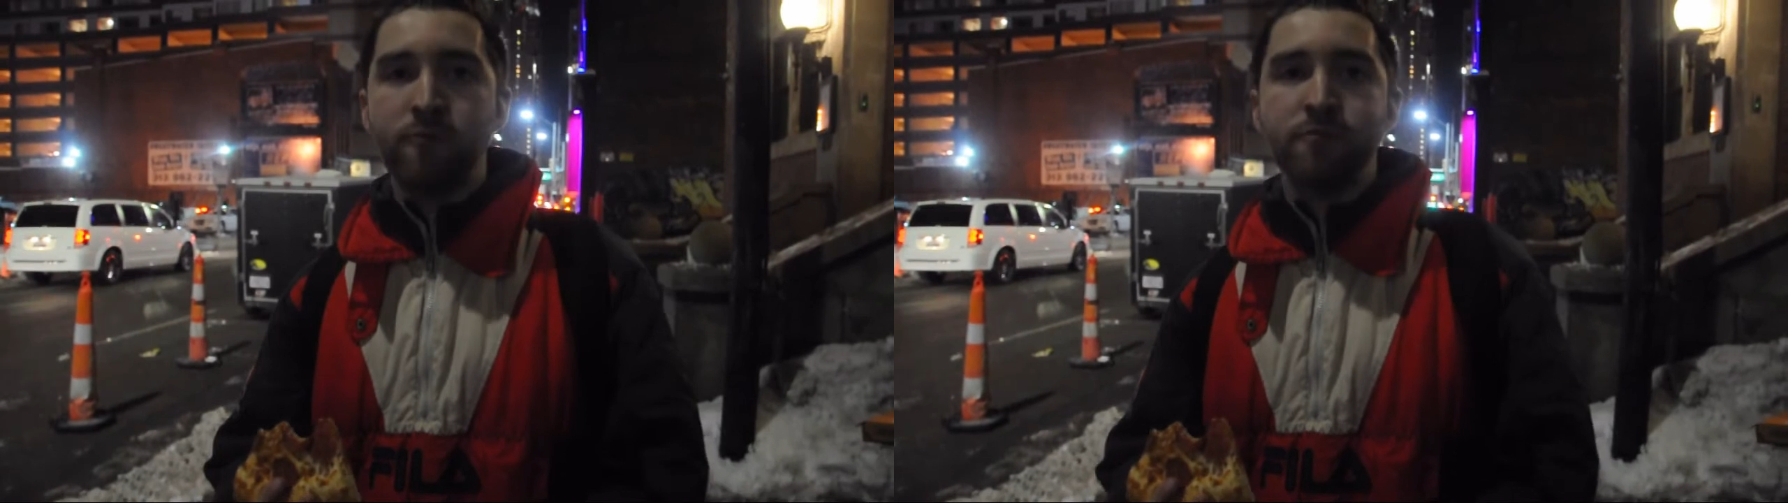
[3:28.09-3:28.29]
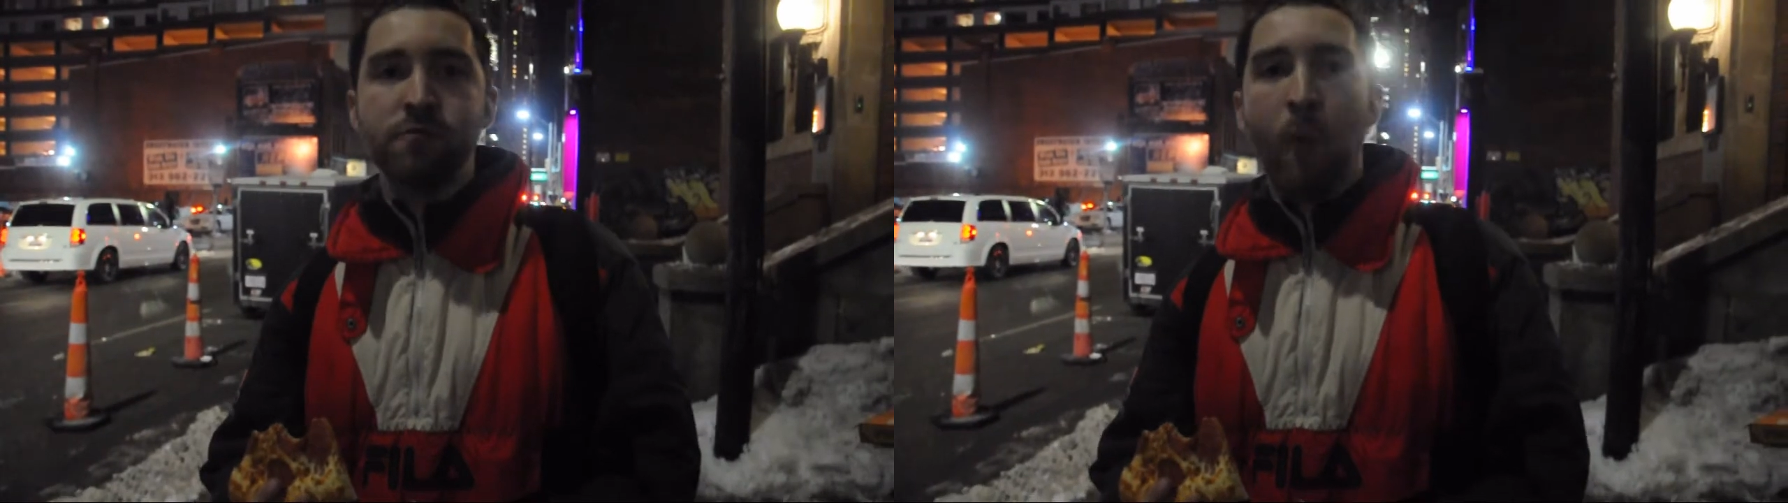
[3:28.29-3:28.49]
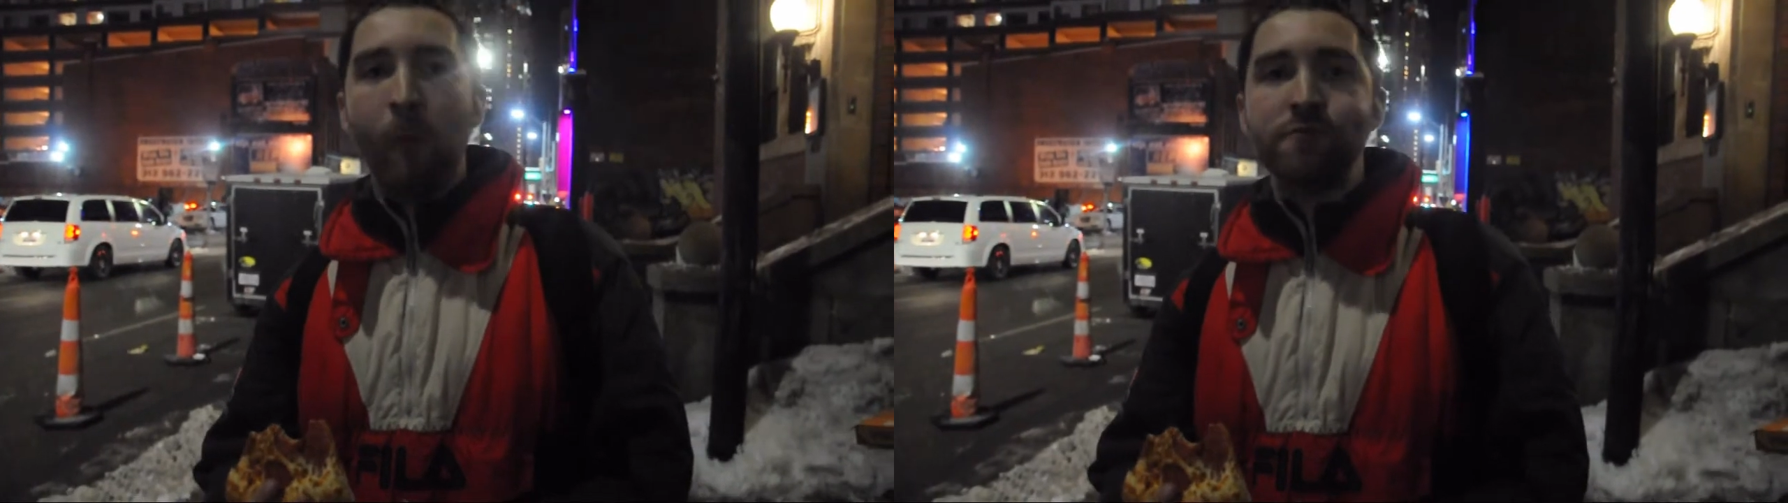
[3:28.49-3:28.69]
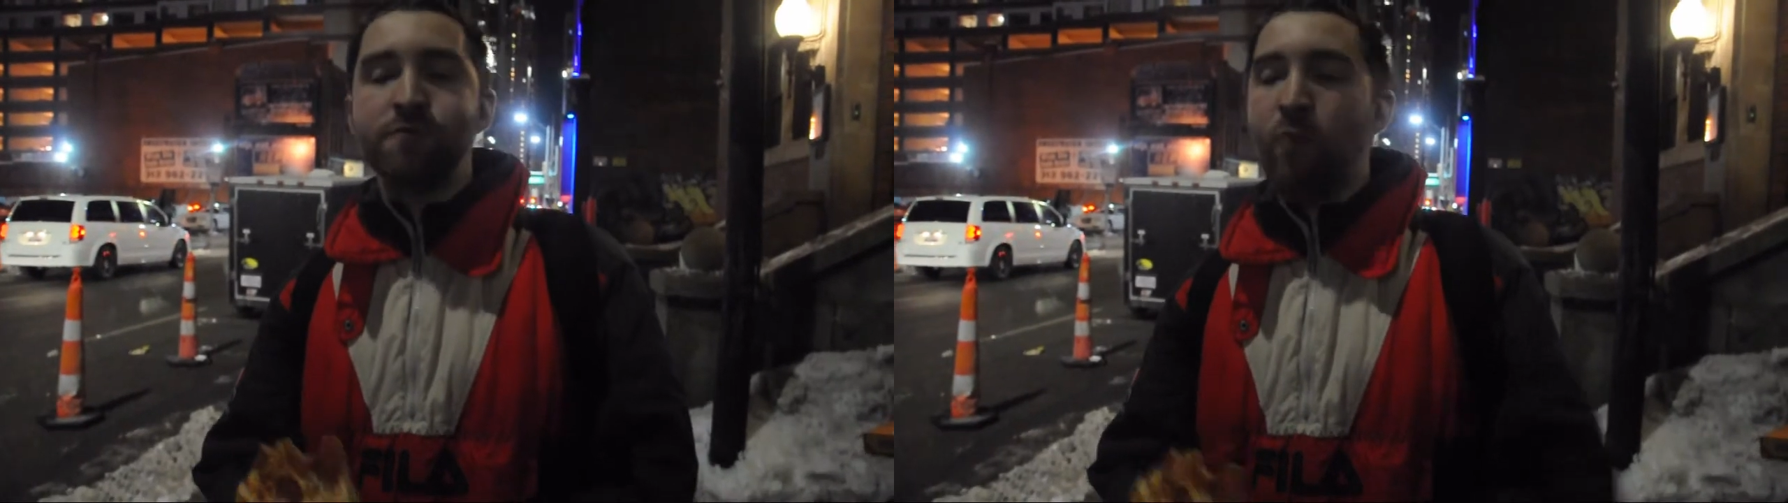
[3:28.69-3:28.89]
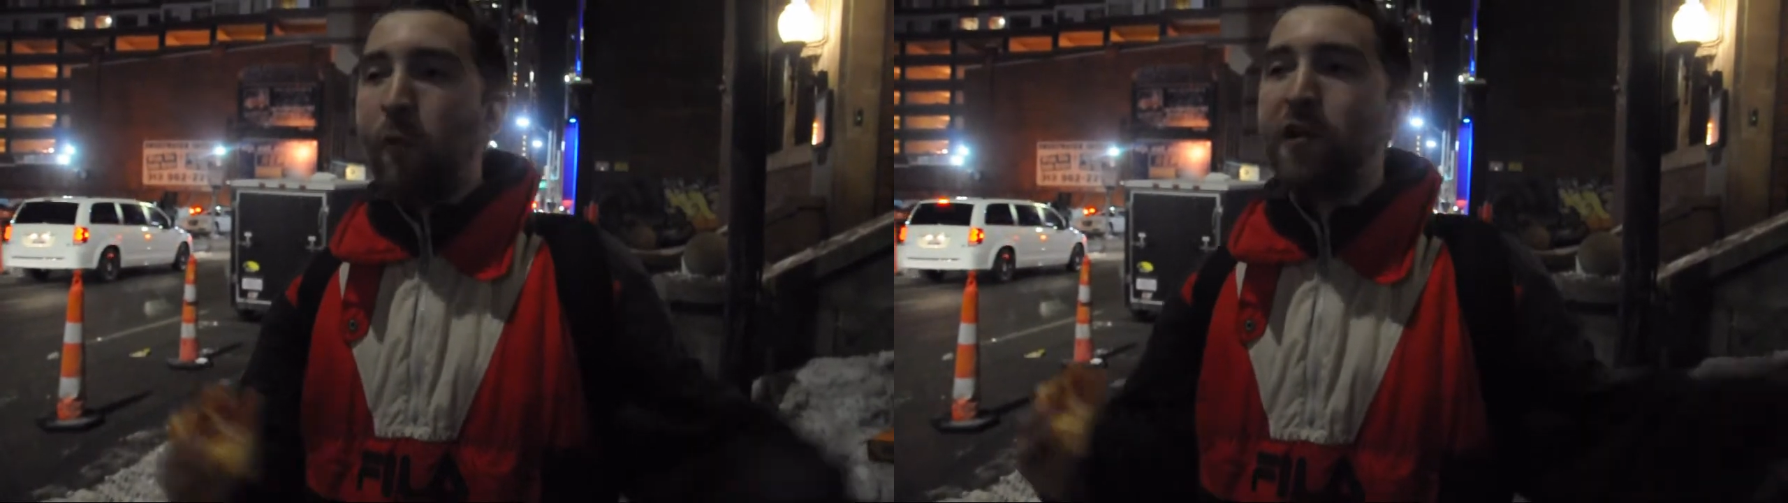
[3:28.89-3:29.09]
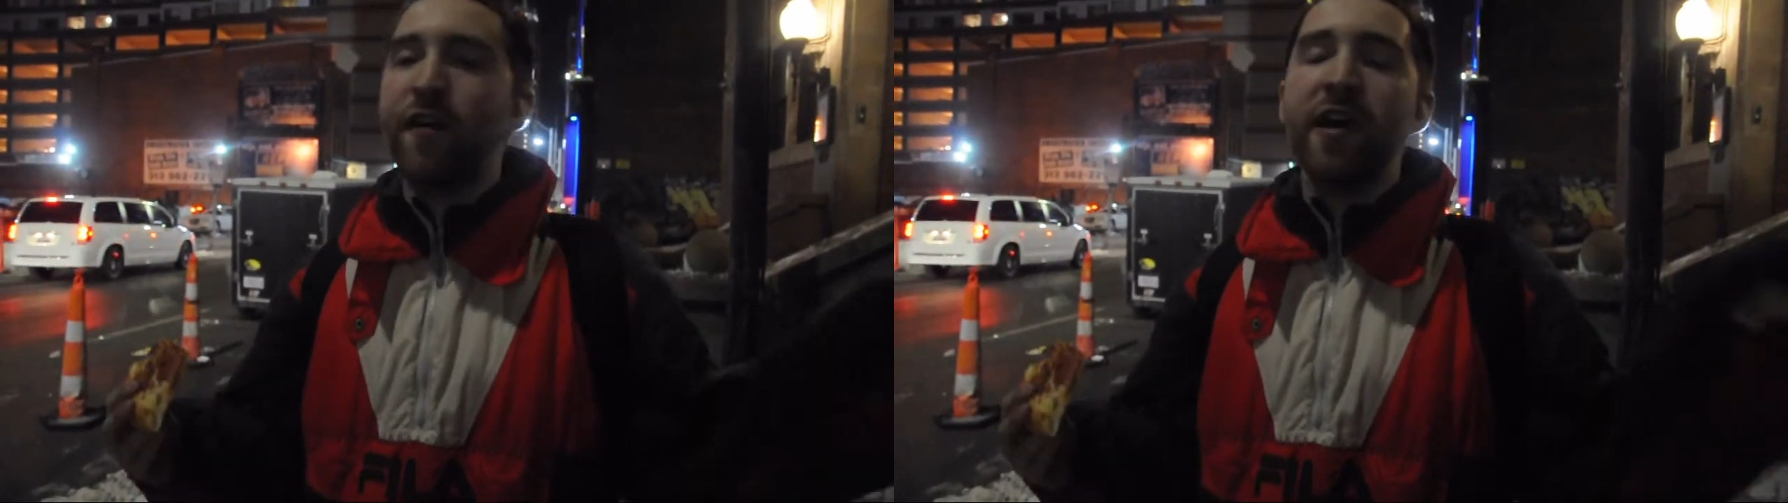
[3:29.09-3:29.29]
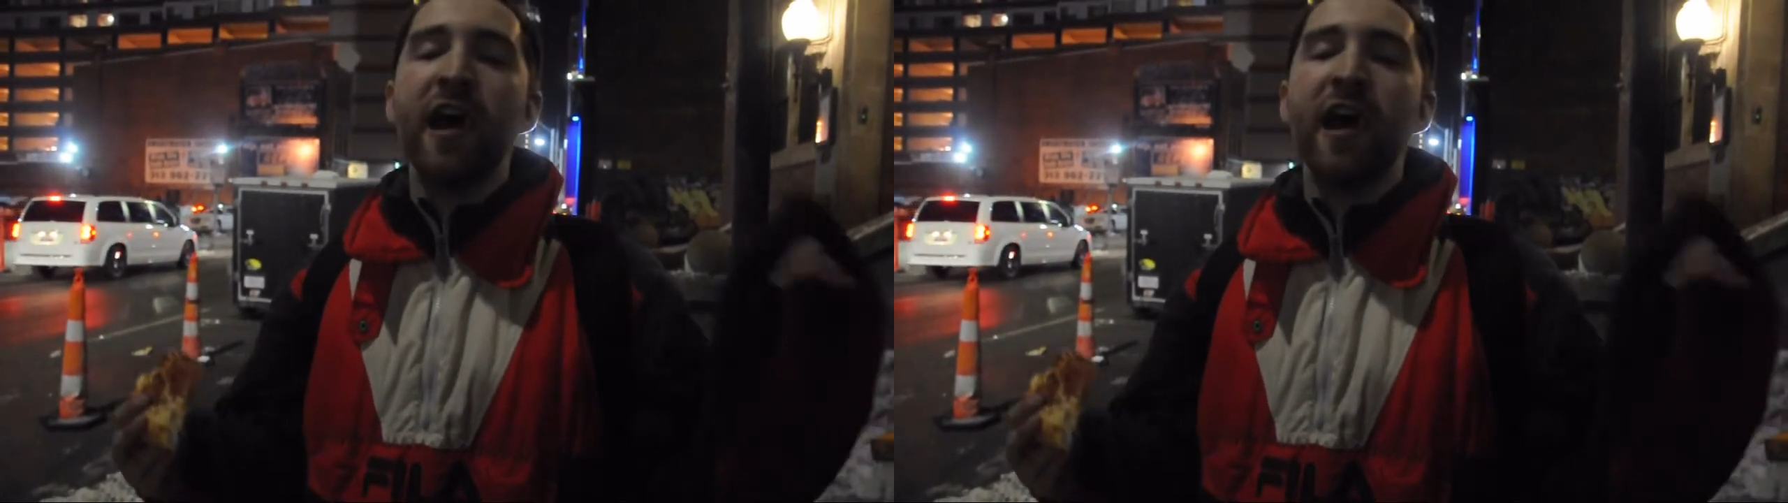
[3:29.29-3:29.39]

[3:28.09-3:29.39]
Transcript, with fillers: All right. Um, if I